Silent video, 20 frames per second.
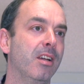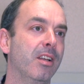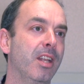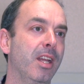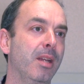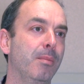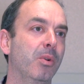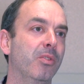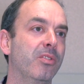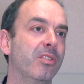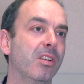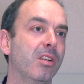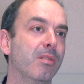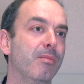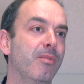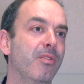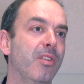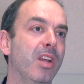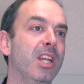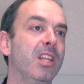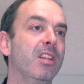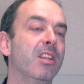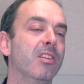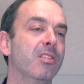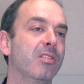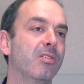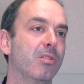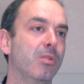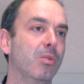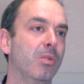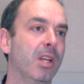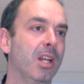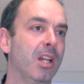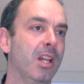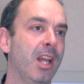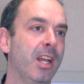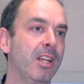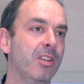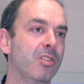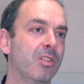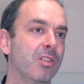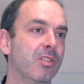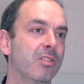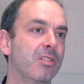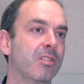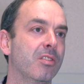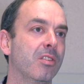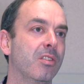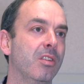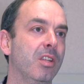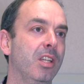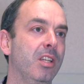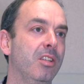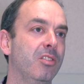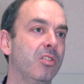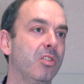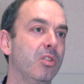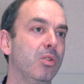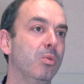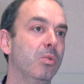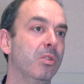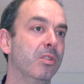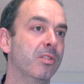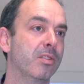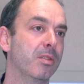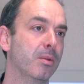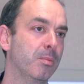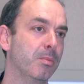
and able to convey this through their lectures to the students